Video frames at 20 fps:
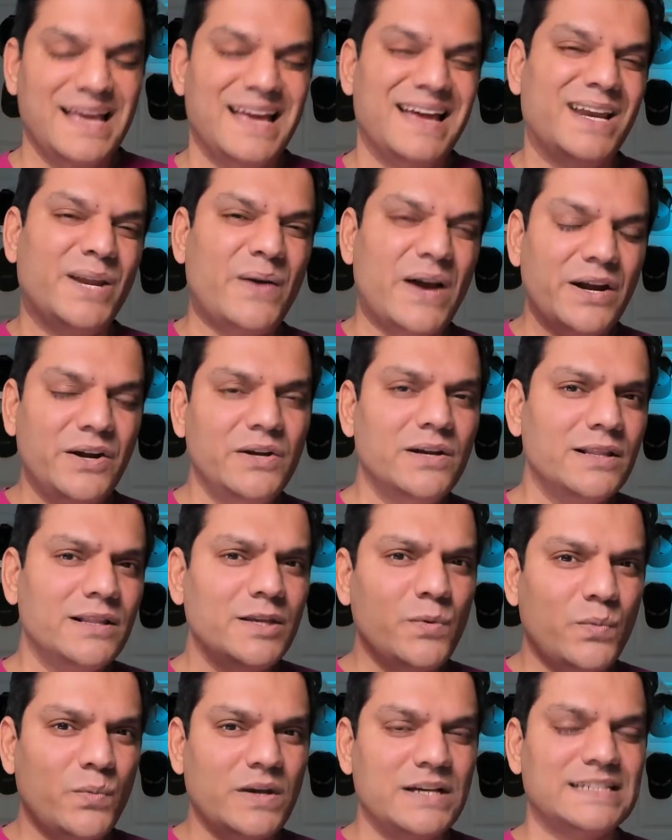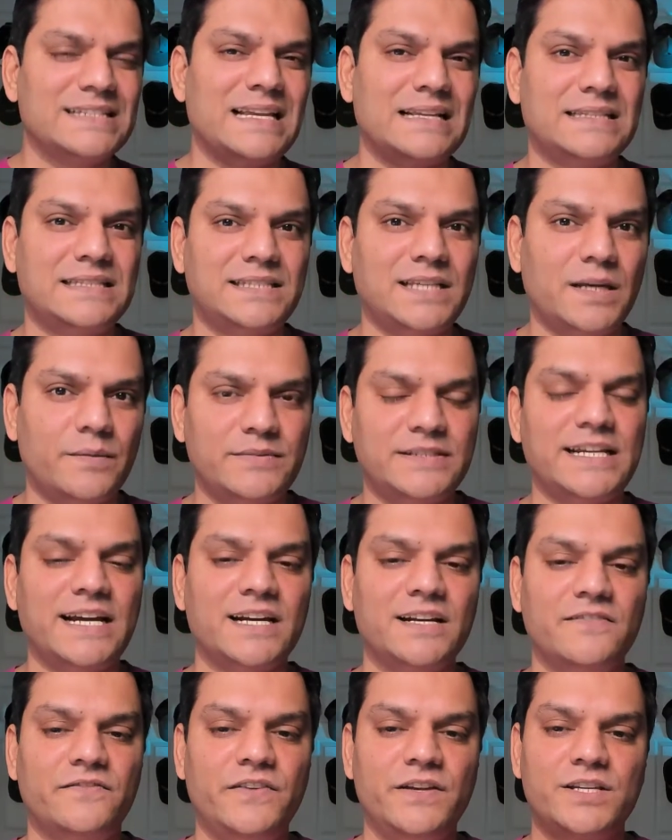Now, I really wish that
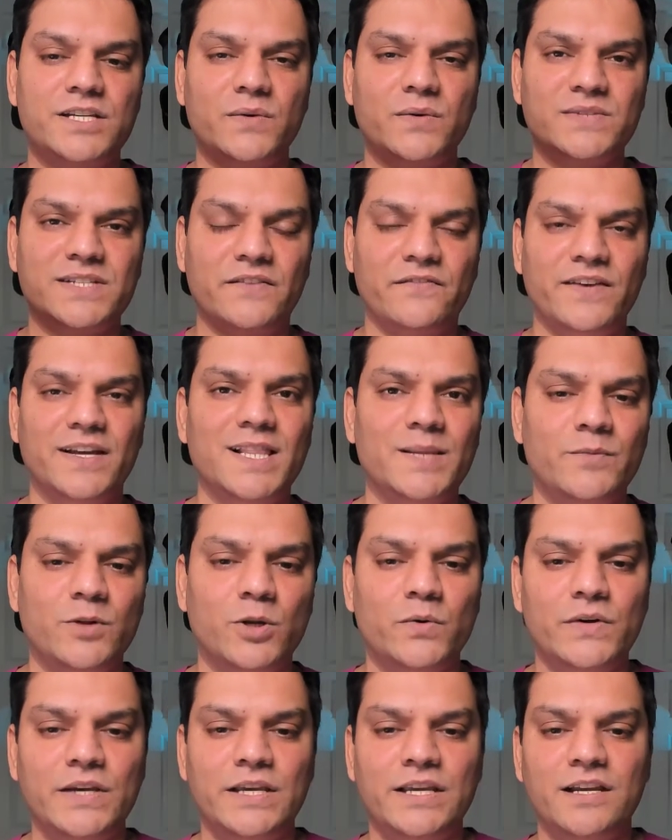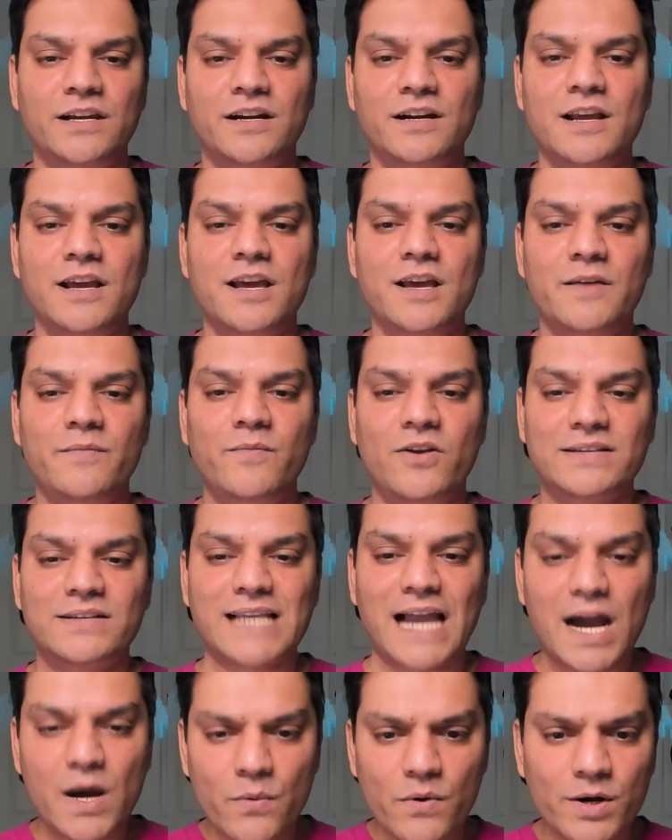subtitle feature was available over here because
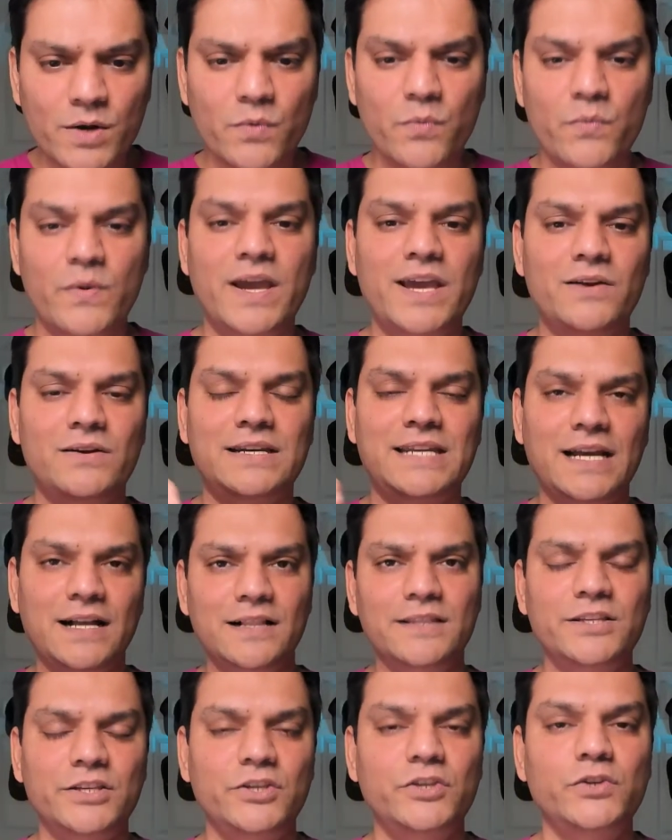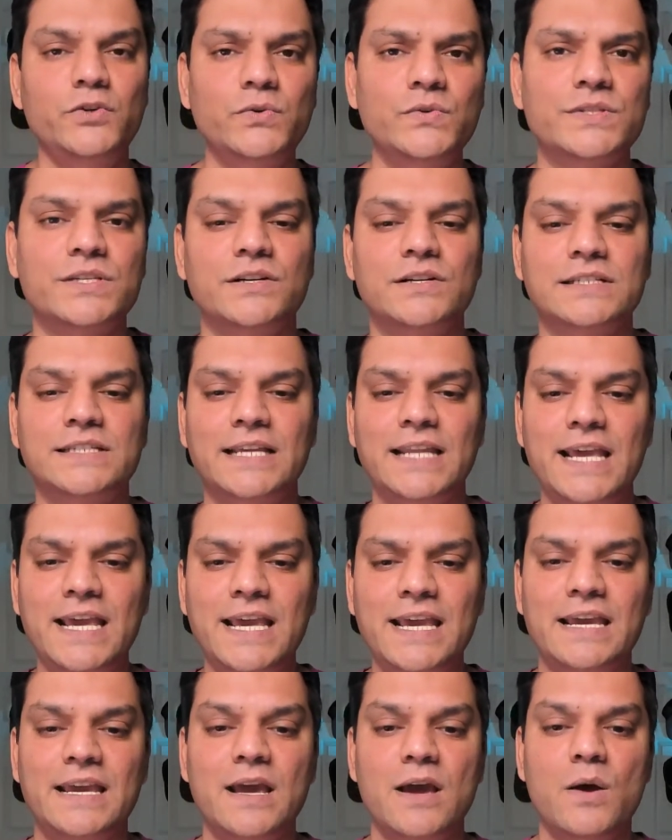I want a way to tell the users that,
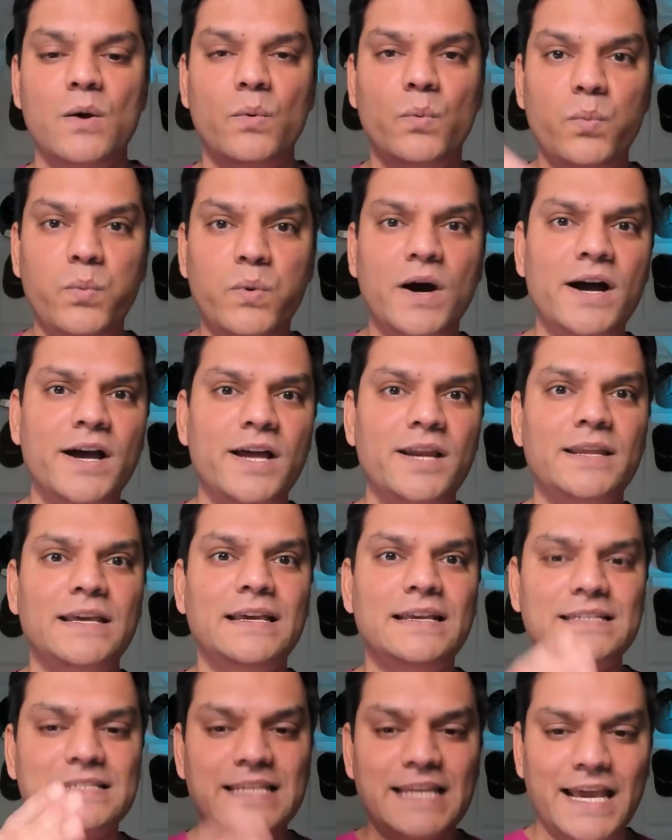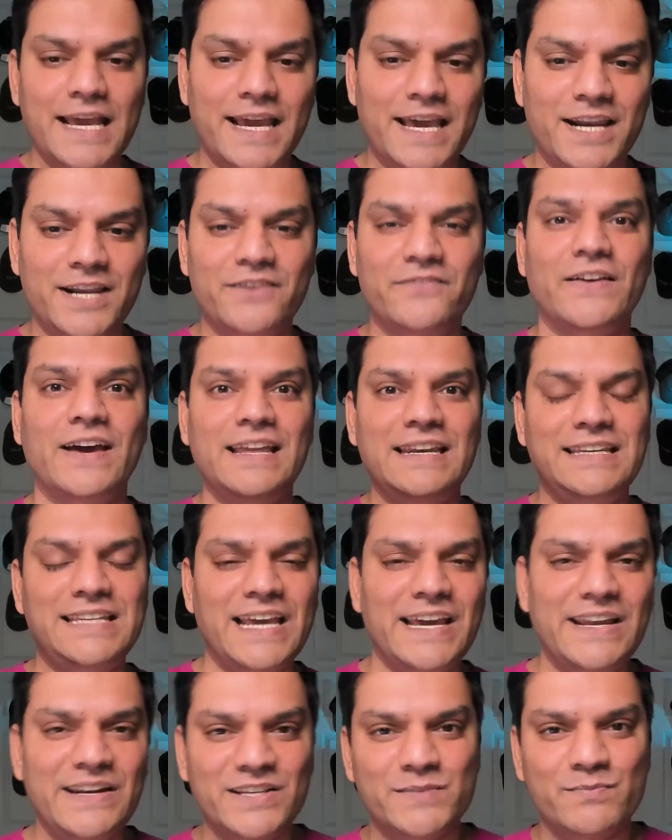hey, one is negative and
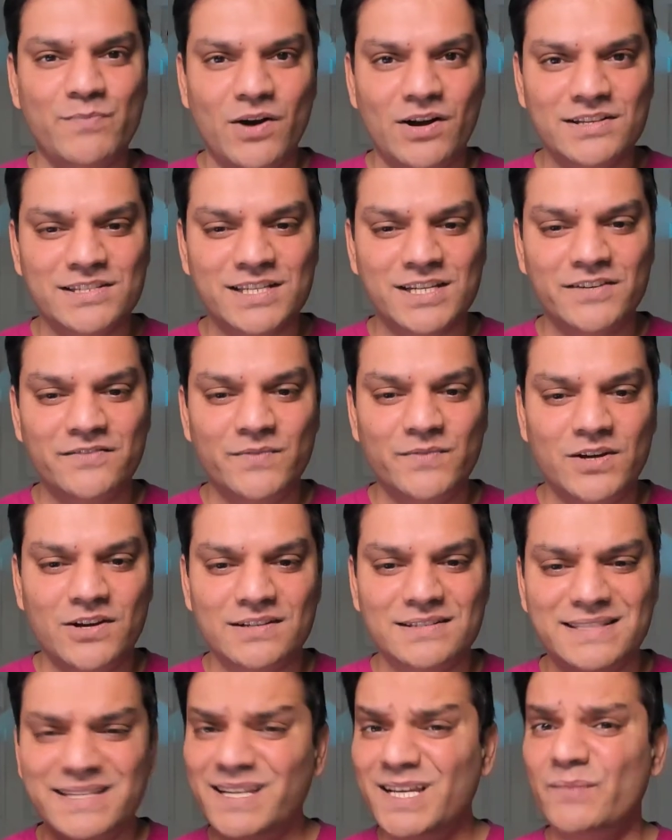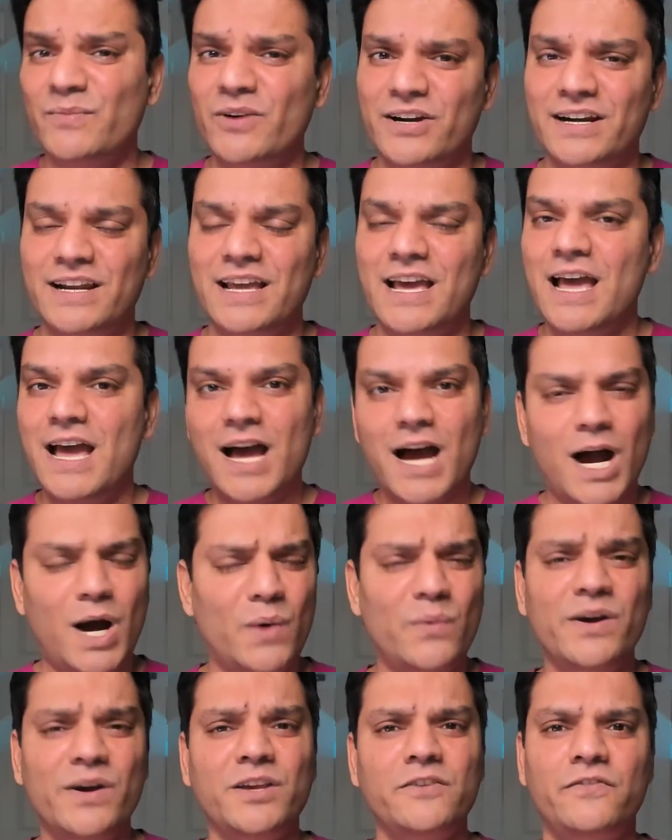10 is positive. Because think about it,
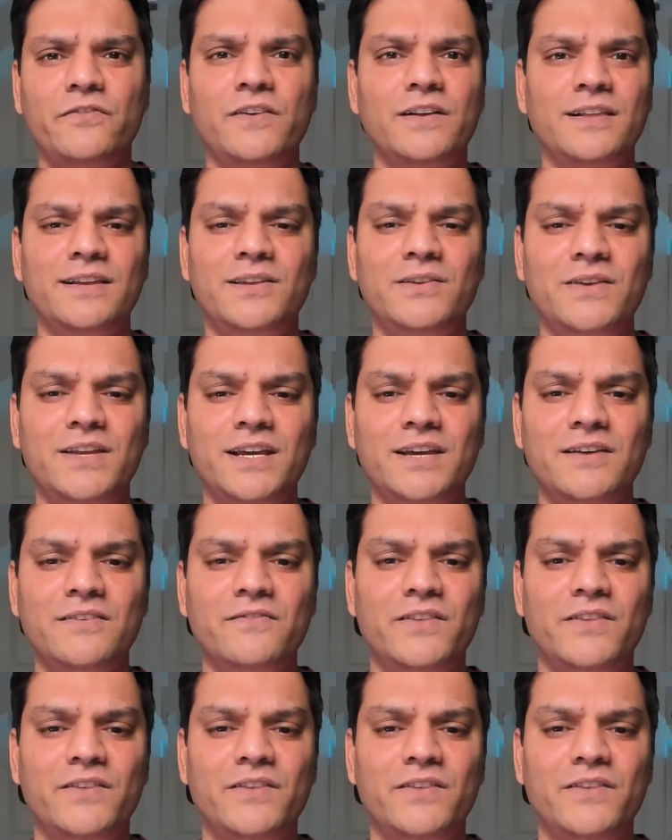how are you feeling today?